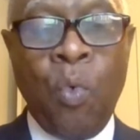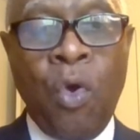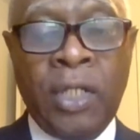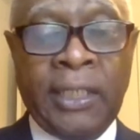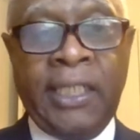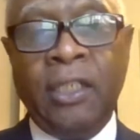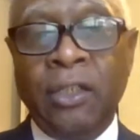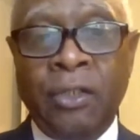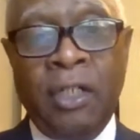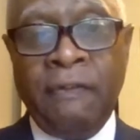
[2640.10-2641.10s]
one
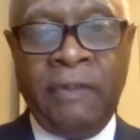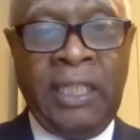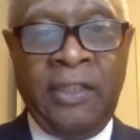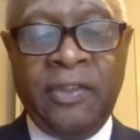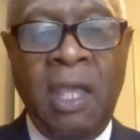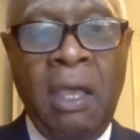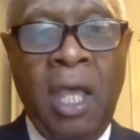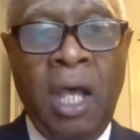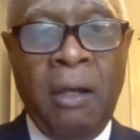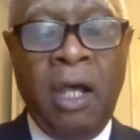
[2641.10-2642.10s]
killer of these
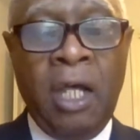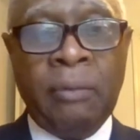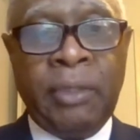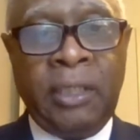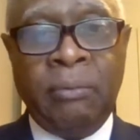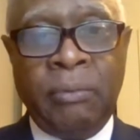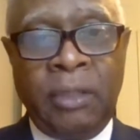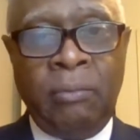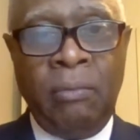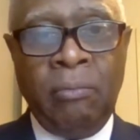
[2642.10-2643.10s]
uh,
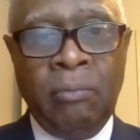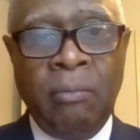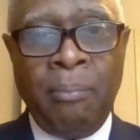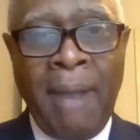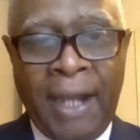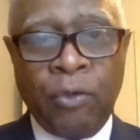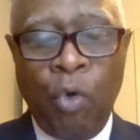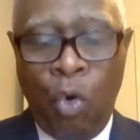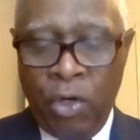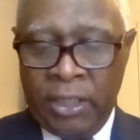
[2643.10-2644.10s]

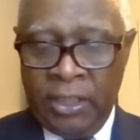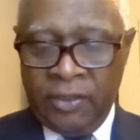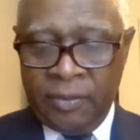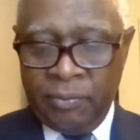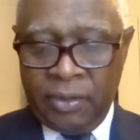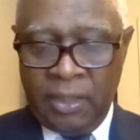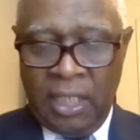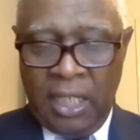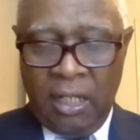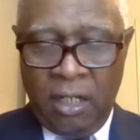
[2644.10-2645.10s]
microorganisms
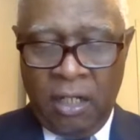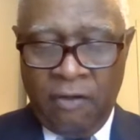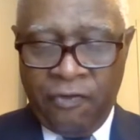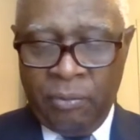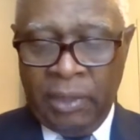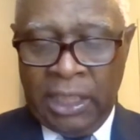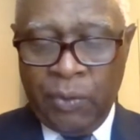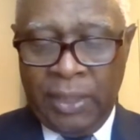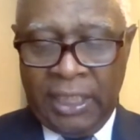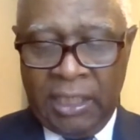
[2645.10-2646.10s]
from
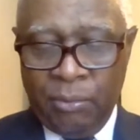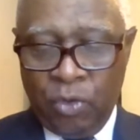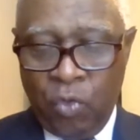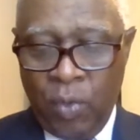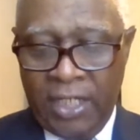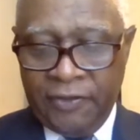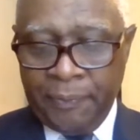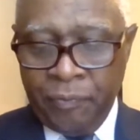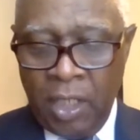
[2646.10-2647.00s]
liquid and chemical waste.